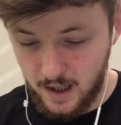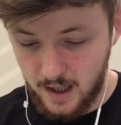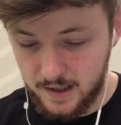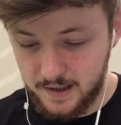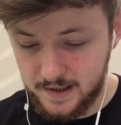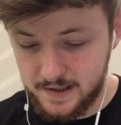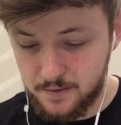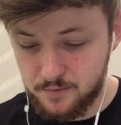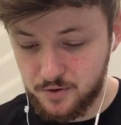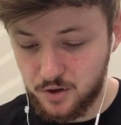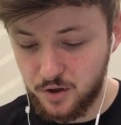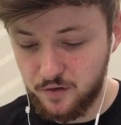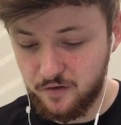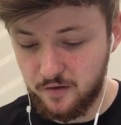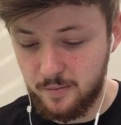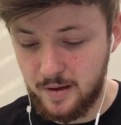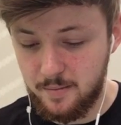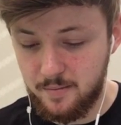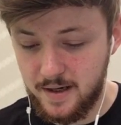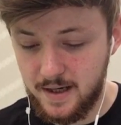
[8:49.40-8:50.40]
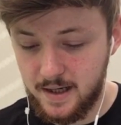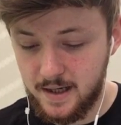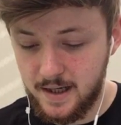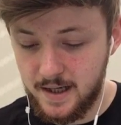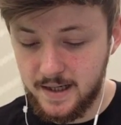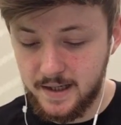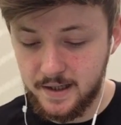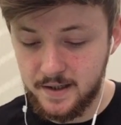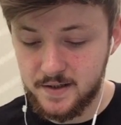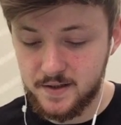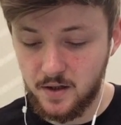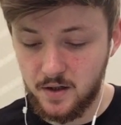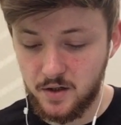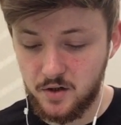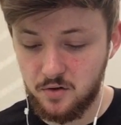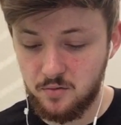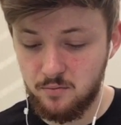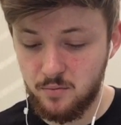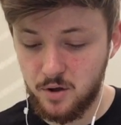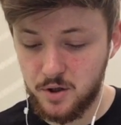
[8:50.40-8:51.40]
And this was good from him. He can
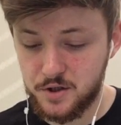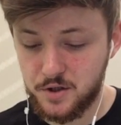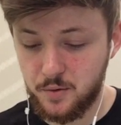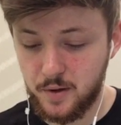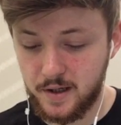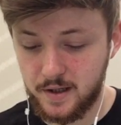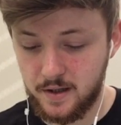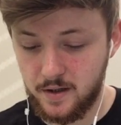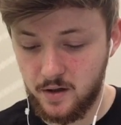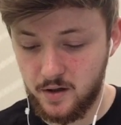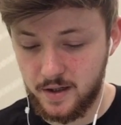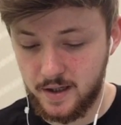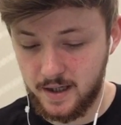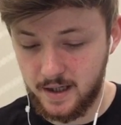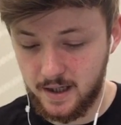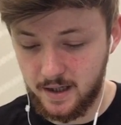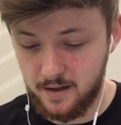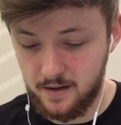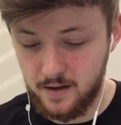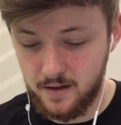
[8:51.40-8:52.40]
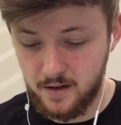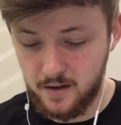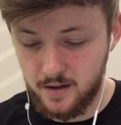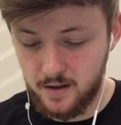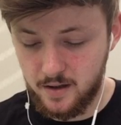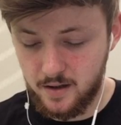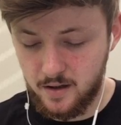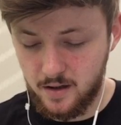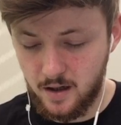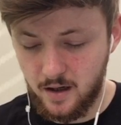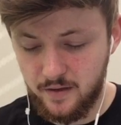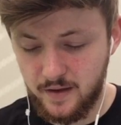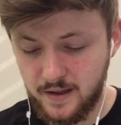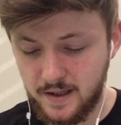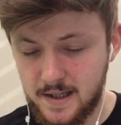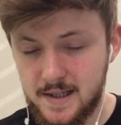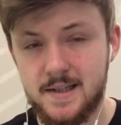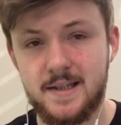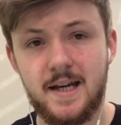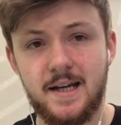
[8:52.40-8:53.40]
cycle much quicker than I can. I
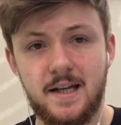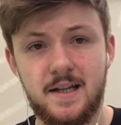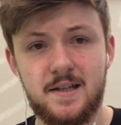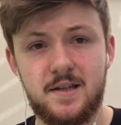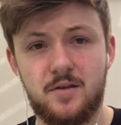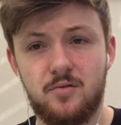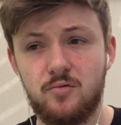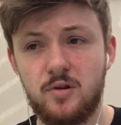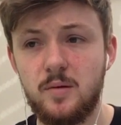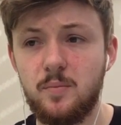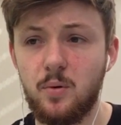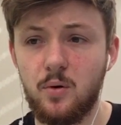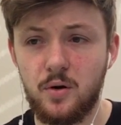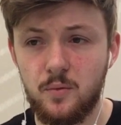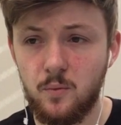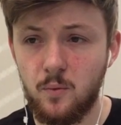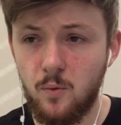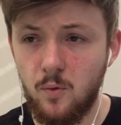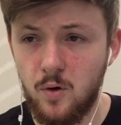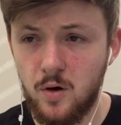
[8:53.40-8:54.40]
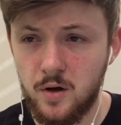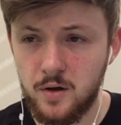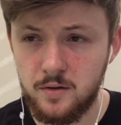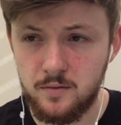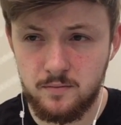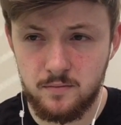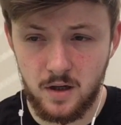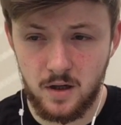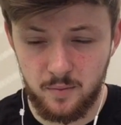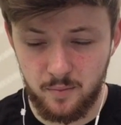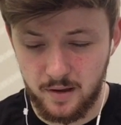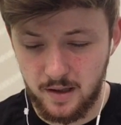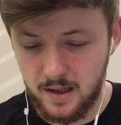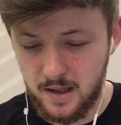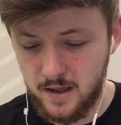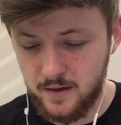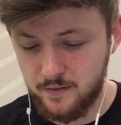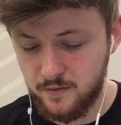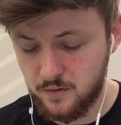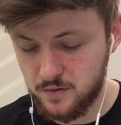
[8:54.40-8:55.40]
think his deck is 3.1, I
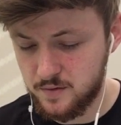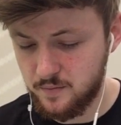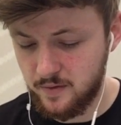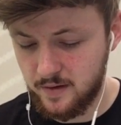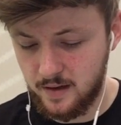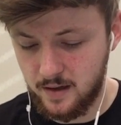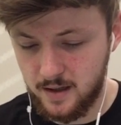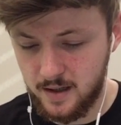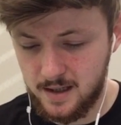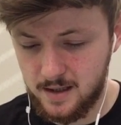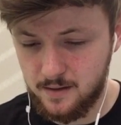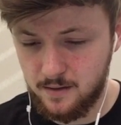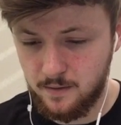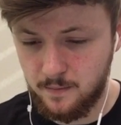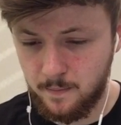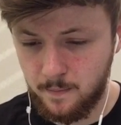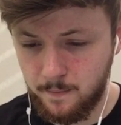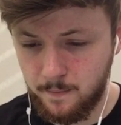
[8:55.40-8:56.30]
believe, or something like that.